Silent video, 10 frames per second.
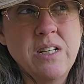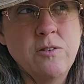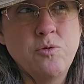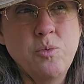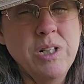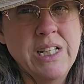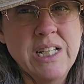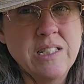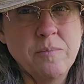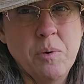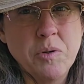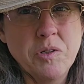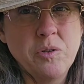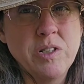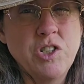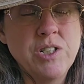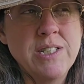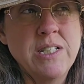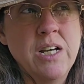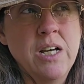It really isn't personal. It's just